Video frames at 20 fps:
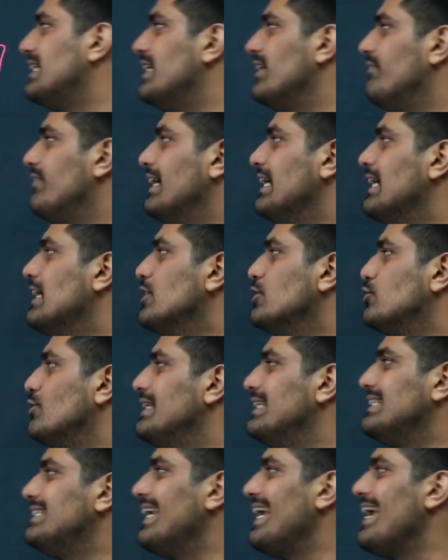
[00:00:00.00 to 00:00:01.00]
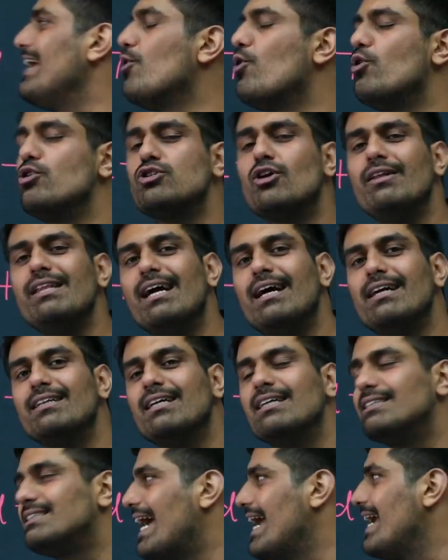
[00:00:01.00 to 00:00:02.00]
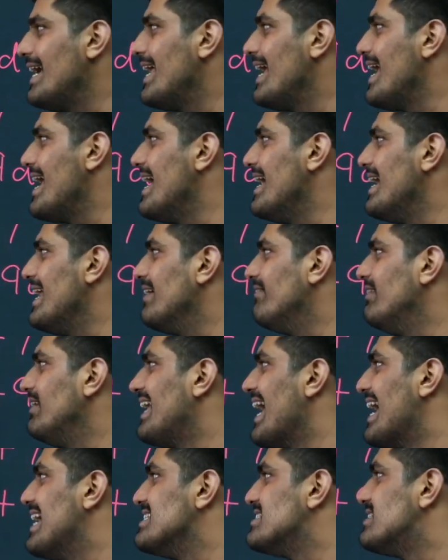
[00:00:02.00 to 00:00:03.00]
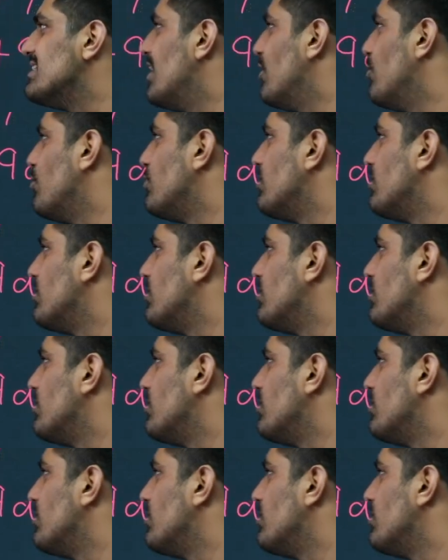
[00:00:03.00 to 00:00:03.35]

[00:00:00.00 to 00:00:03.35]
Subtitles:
A. So this A goes on the other side, A and A will cancel out.